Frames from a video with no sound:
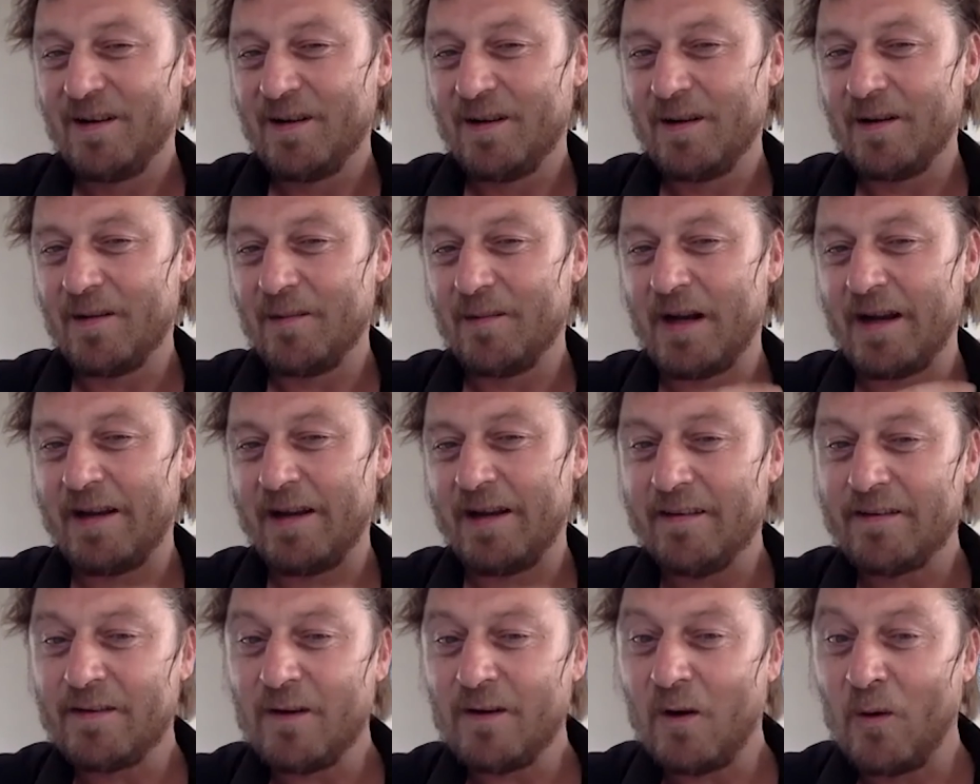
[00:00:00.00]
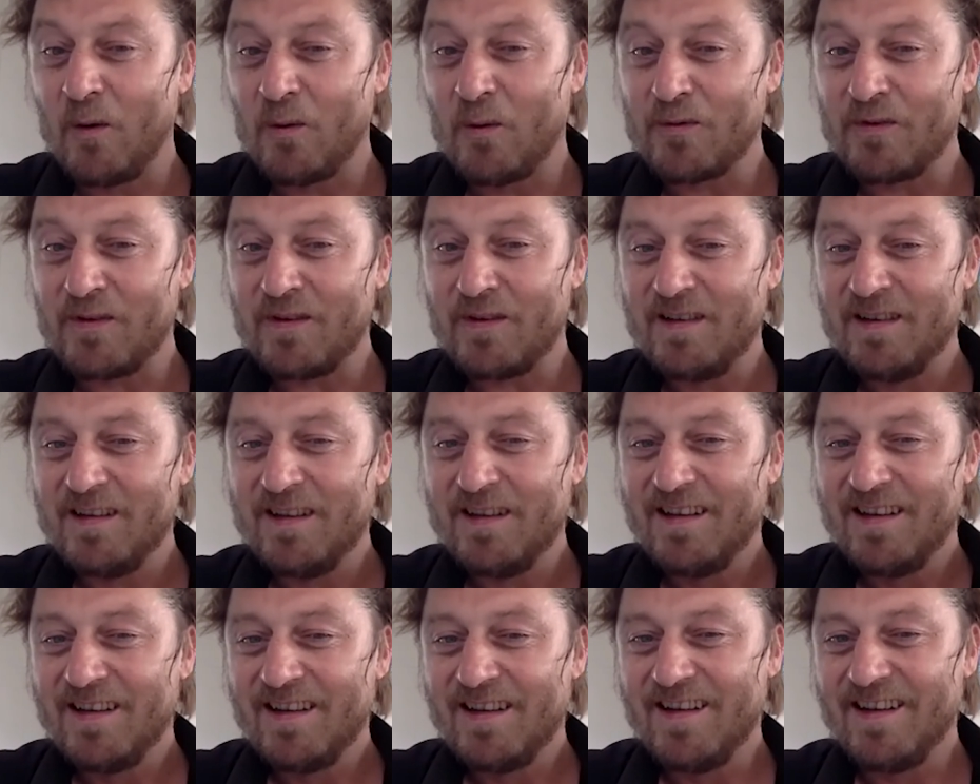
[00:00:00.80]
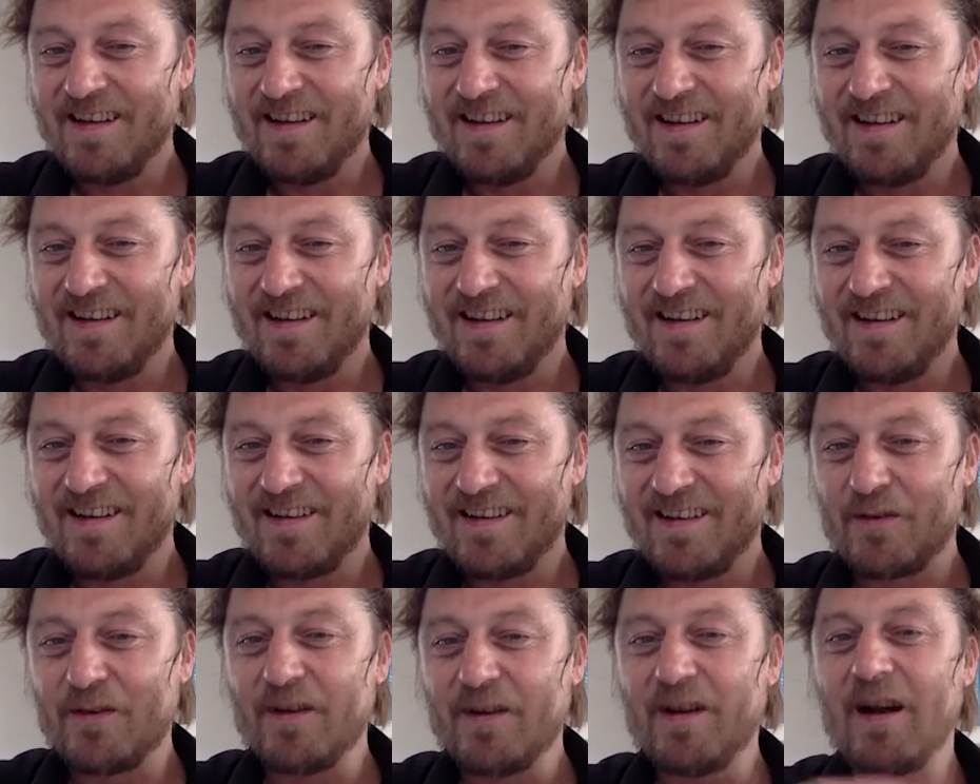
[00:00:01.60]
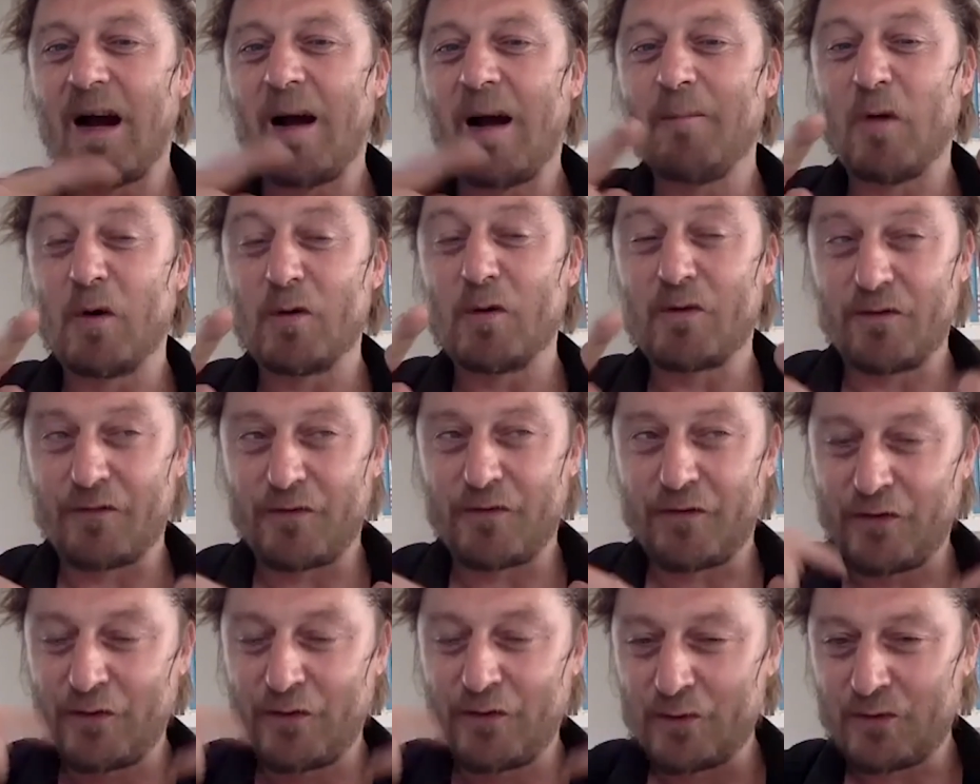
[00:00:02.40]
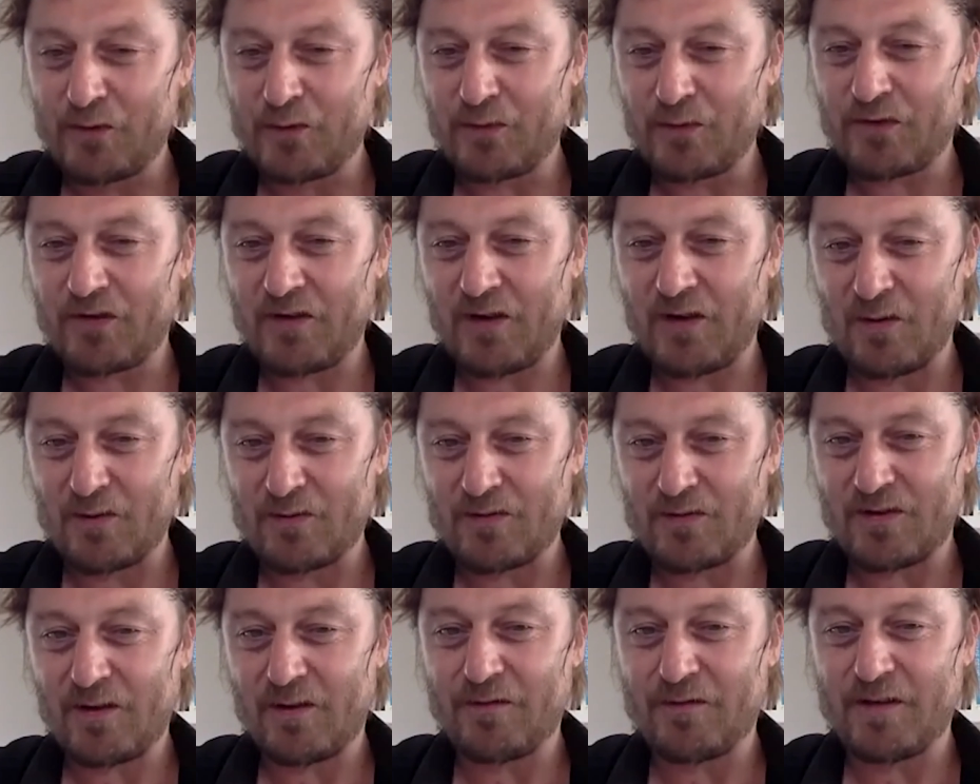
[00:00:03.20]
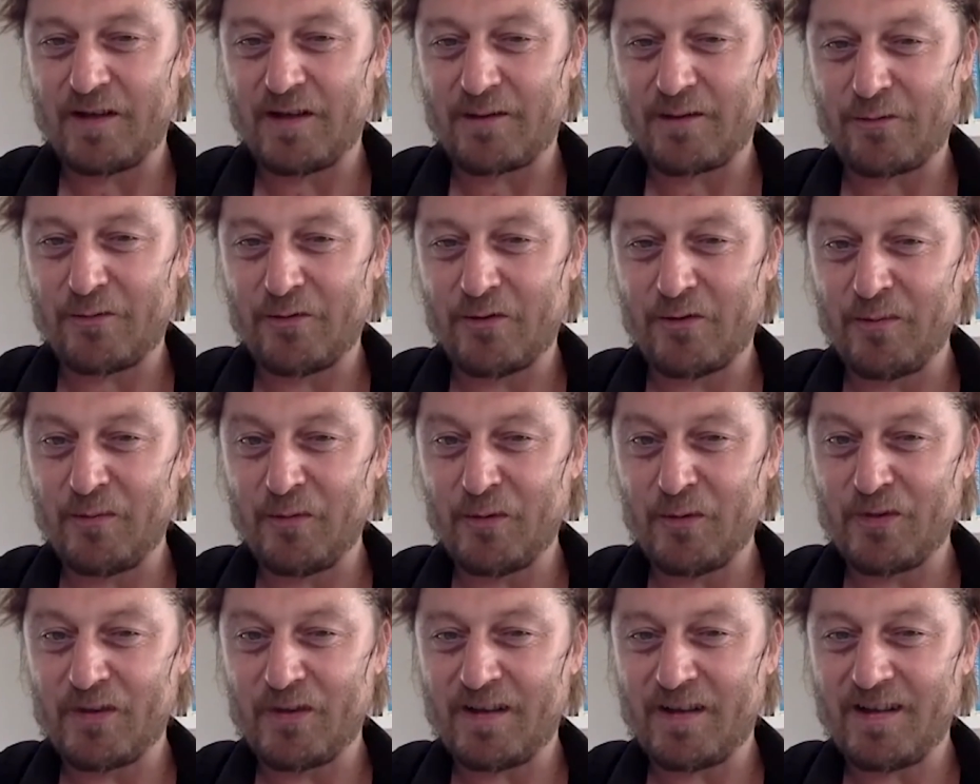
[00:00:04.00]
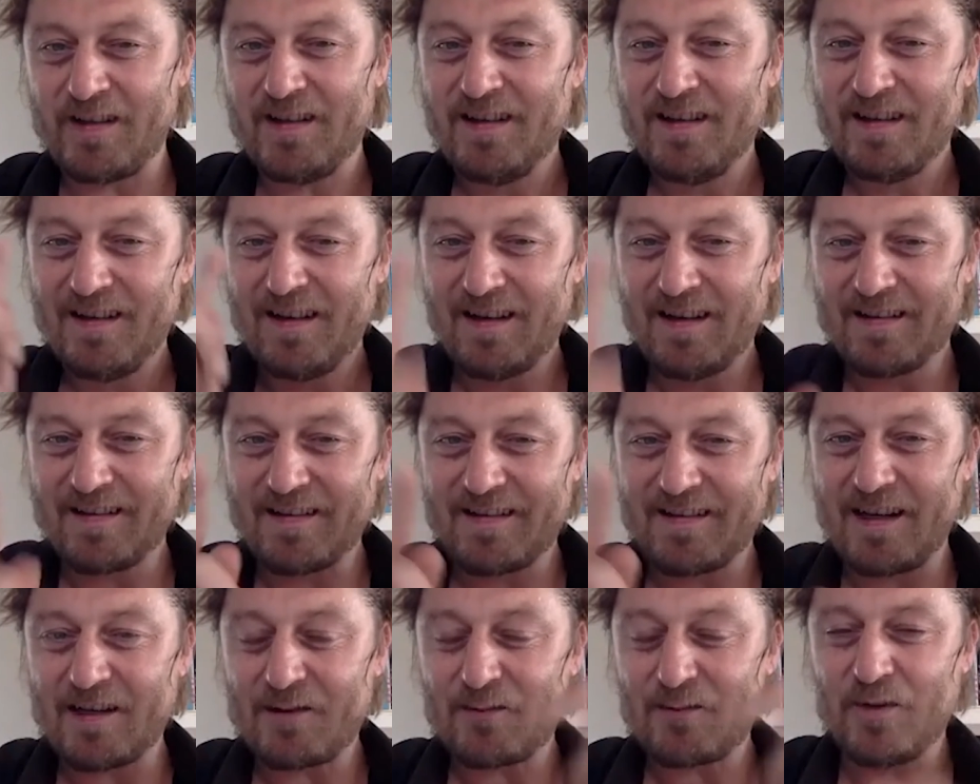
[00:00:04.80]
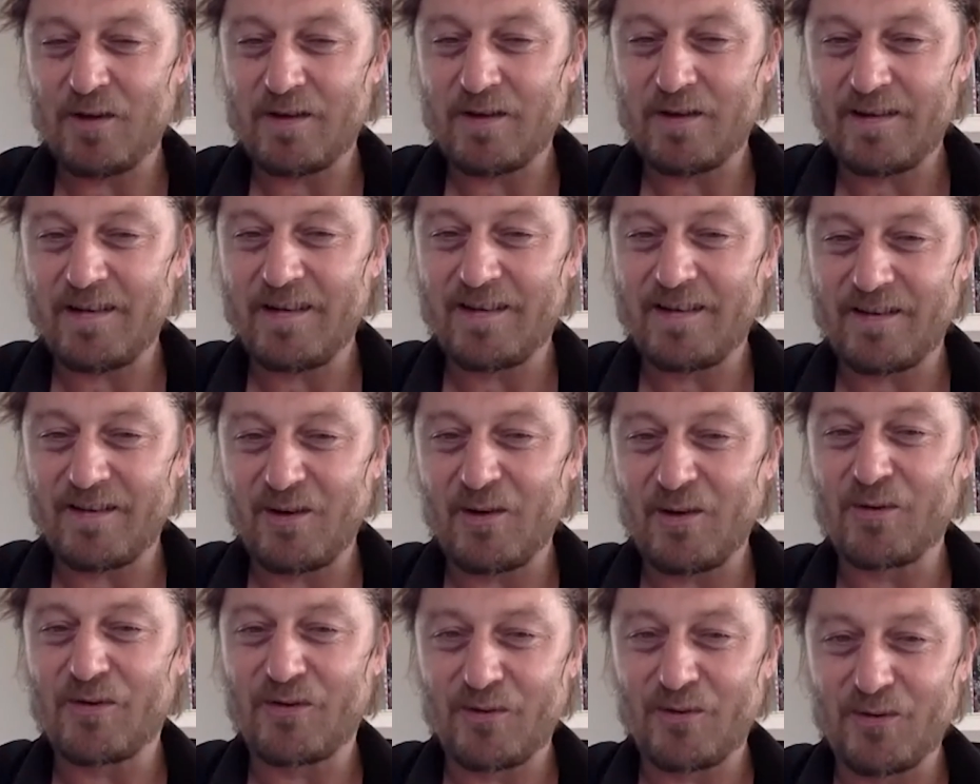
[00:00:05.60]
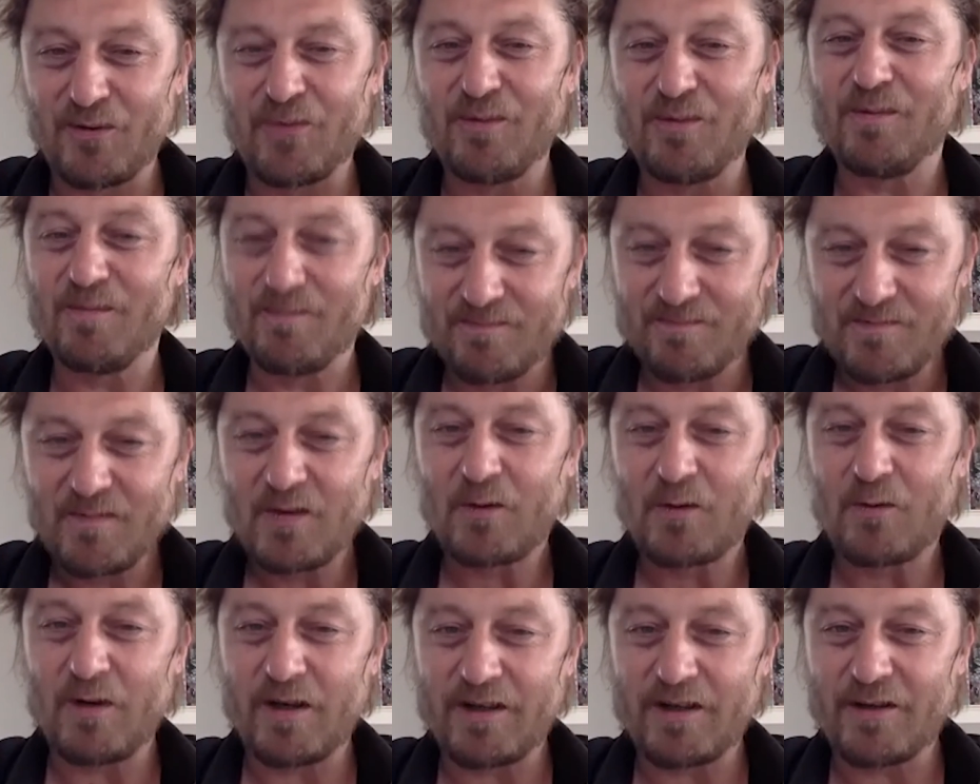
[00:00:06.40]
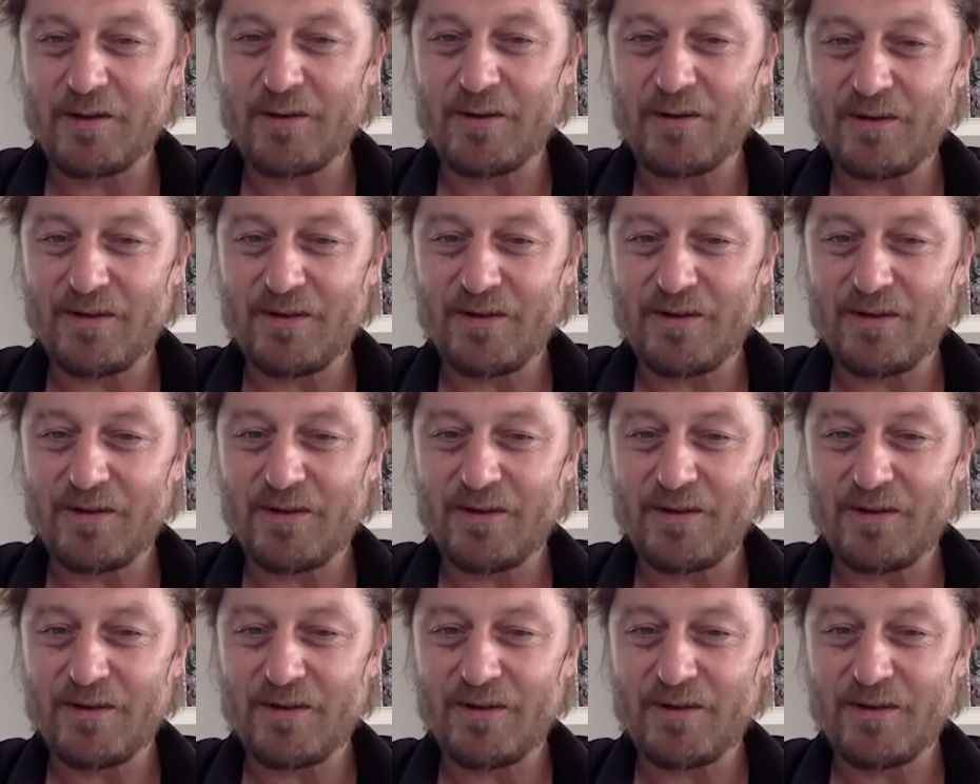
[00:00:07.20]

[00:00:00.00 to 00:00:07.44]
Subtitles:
by his own about the future sound of electronic music, and that one is also quite good.